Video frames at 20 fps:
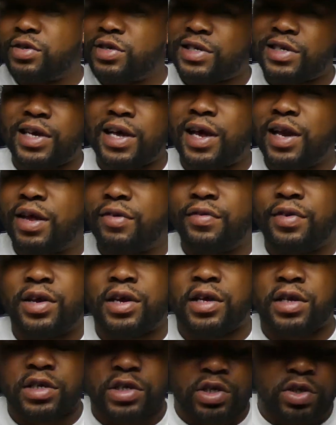See, I didn't even look
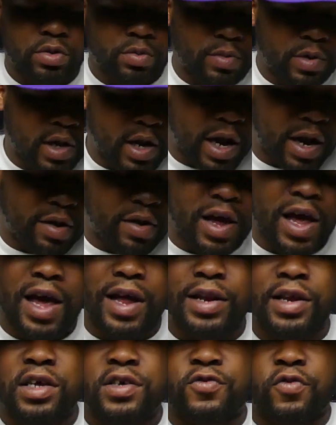at the shoe, man. I've
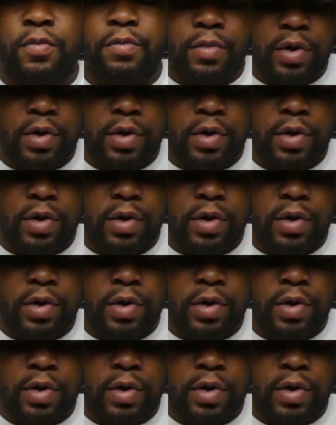had these for